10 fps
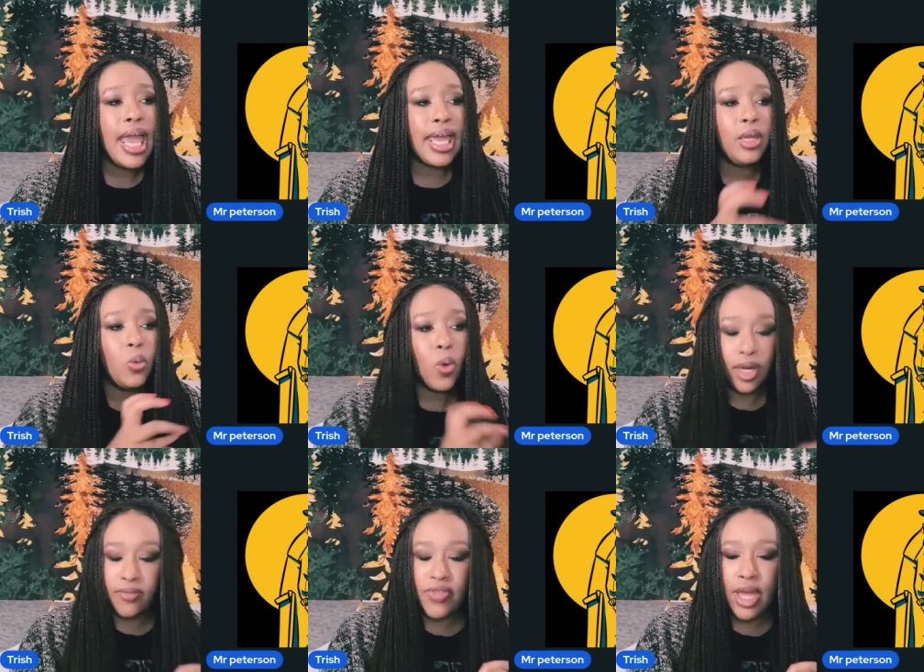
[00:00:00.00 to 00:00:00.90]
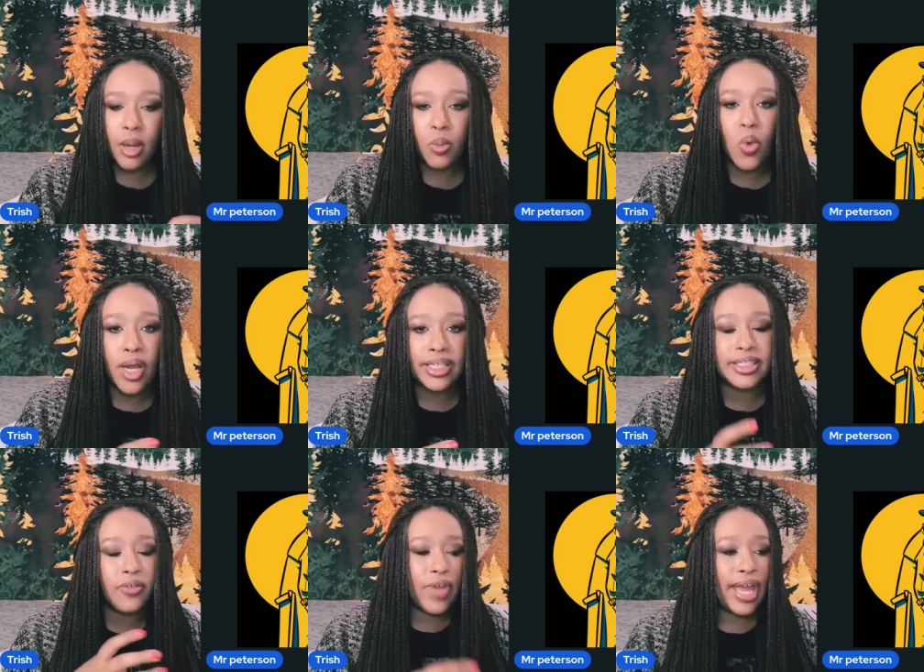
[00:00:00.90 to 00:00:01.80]
And one of them was
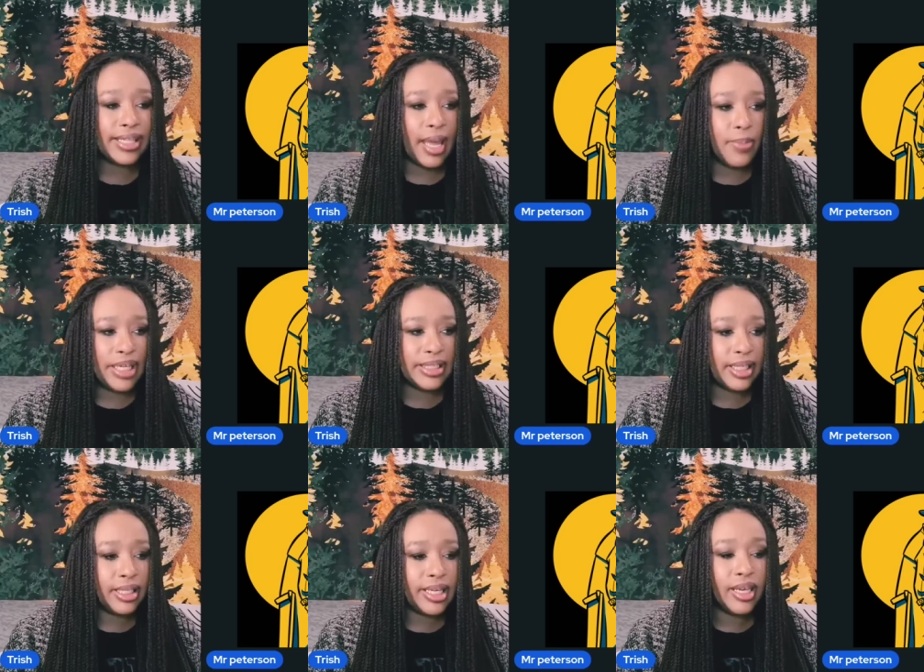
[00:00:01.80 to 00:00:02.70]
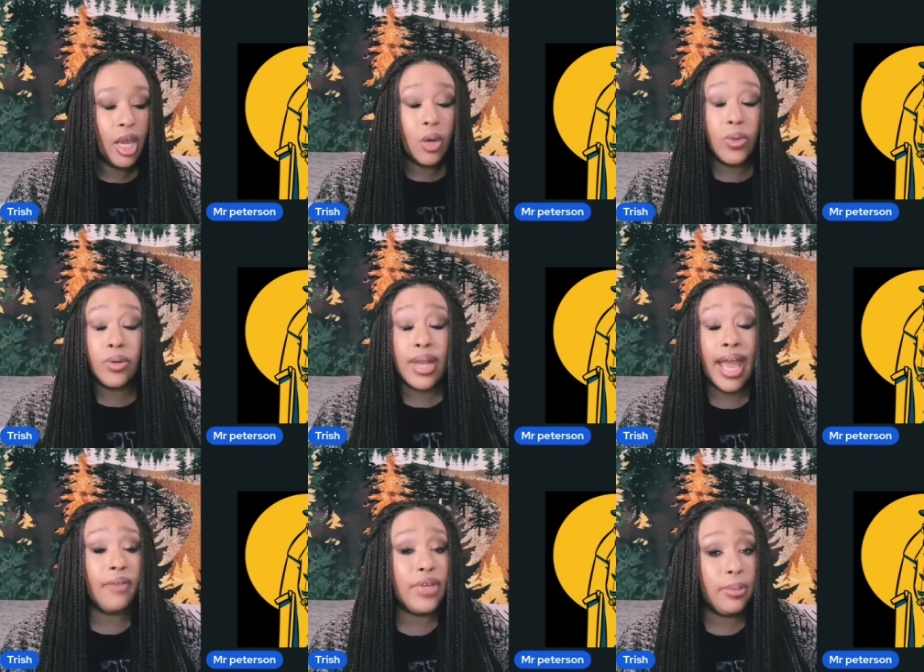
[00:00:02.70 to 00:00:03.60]
the fact that basically we were
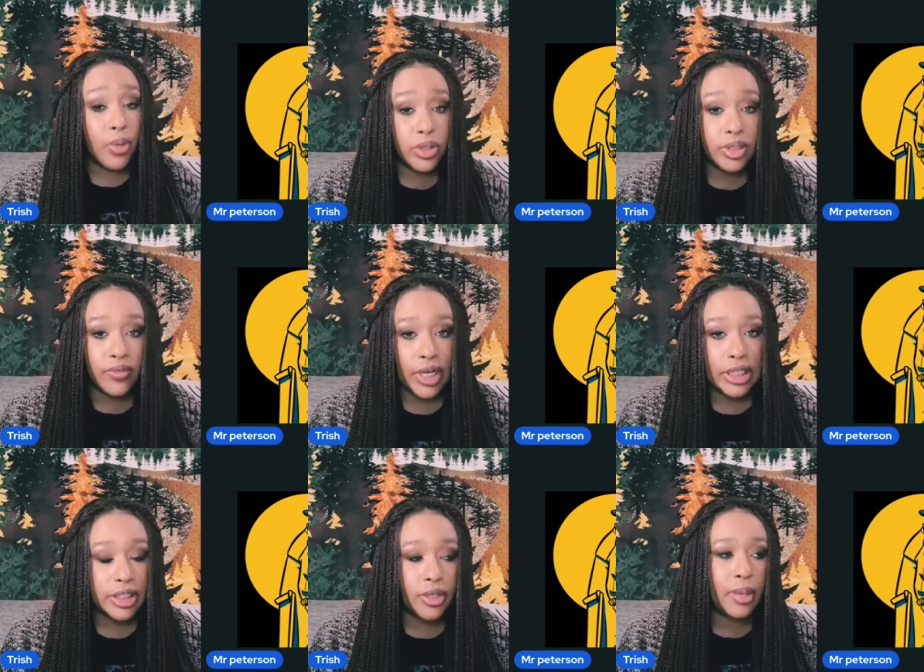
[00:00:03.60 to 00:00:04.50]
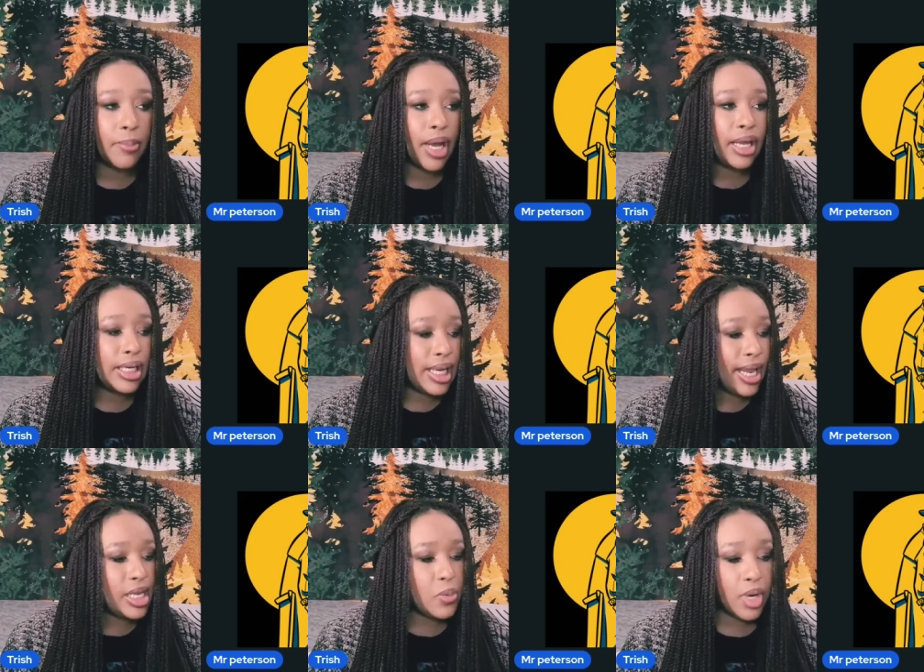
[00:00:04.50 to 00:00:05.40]
having most of our student body
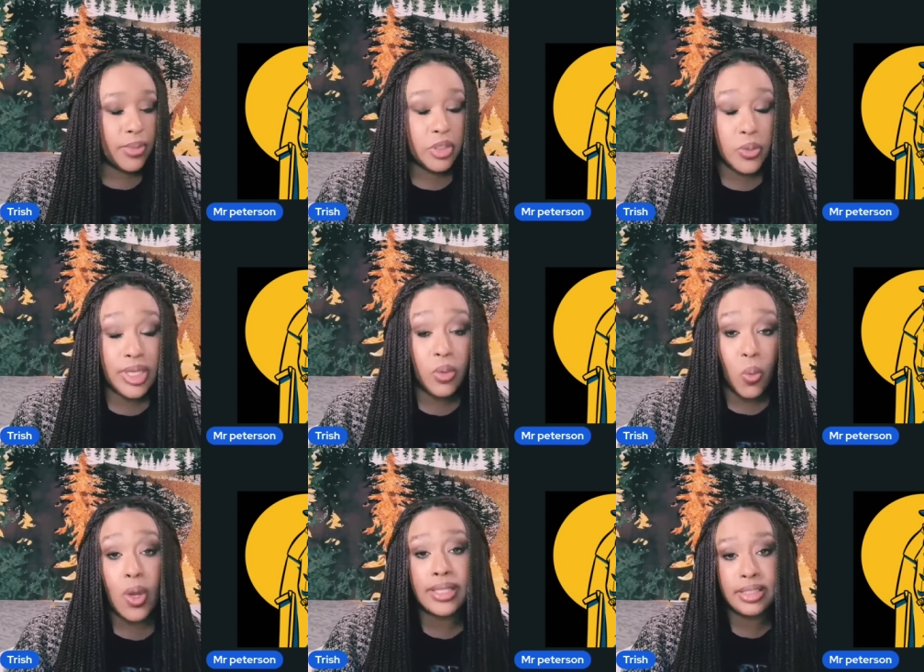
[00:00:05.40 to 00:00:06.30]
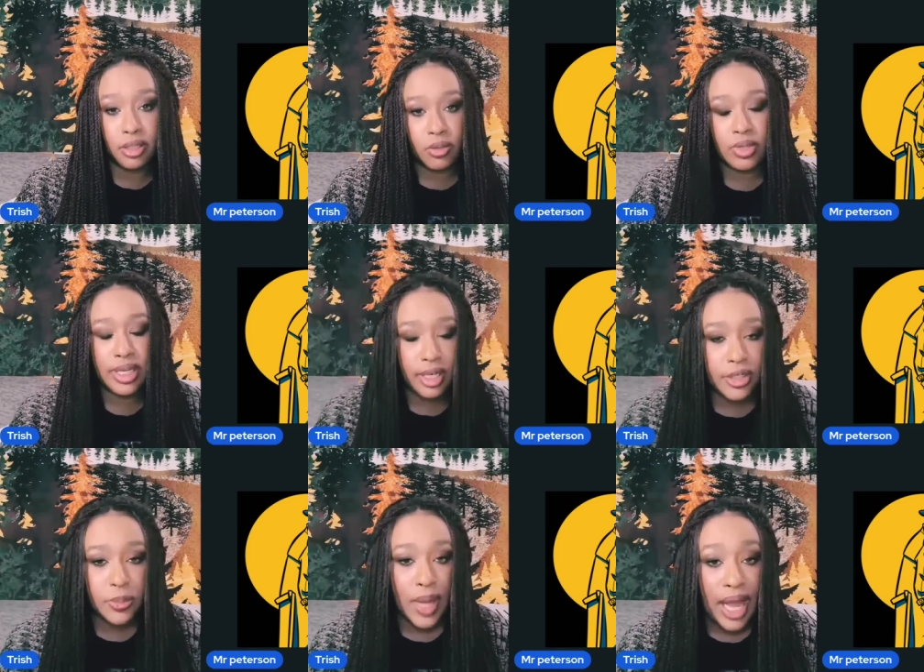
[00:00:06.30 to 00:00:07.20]
anywhere between one to three
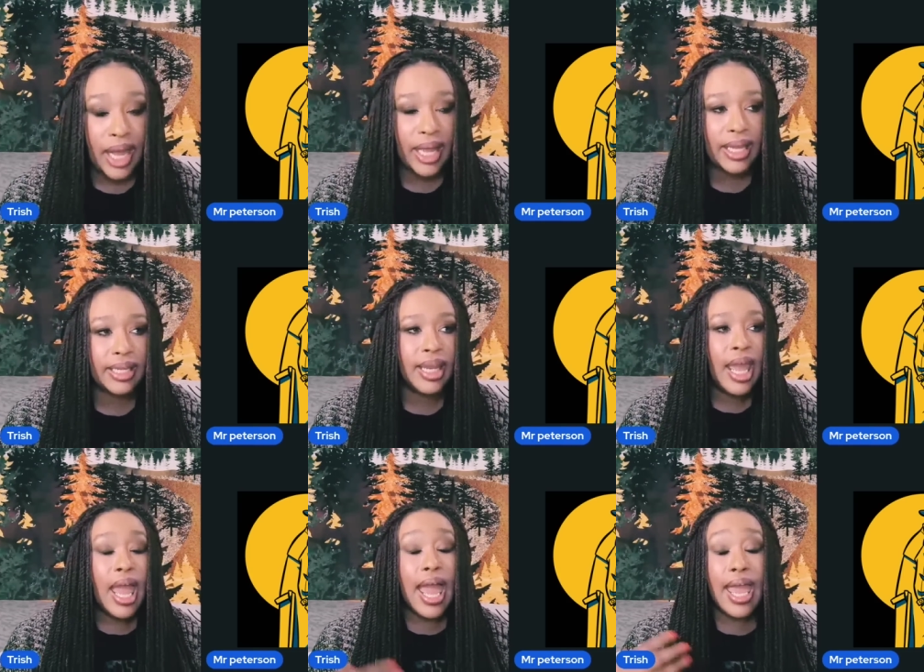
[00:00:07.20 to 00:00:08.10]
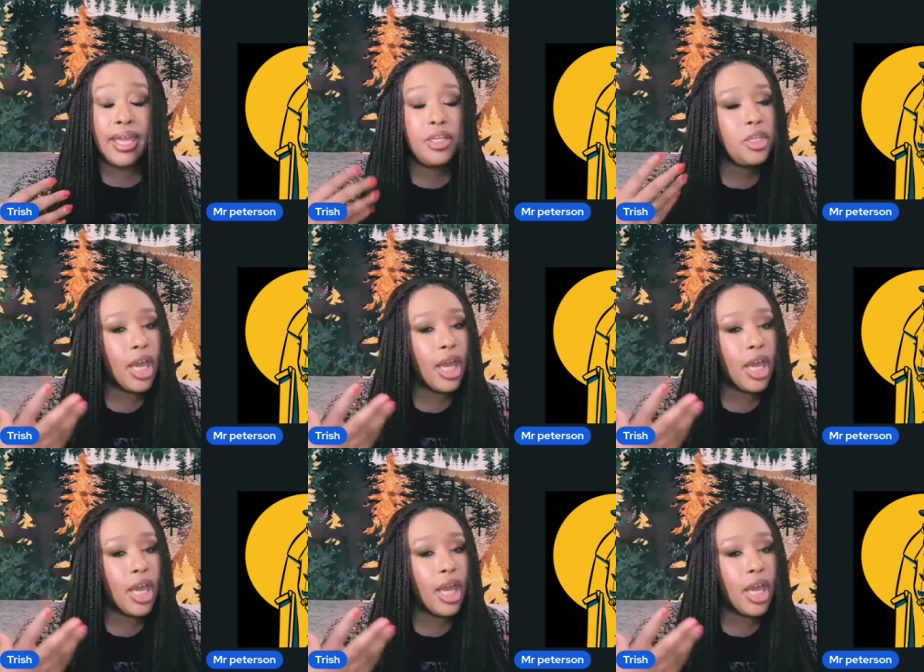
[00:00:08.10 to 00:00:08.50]
years behind. And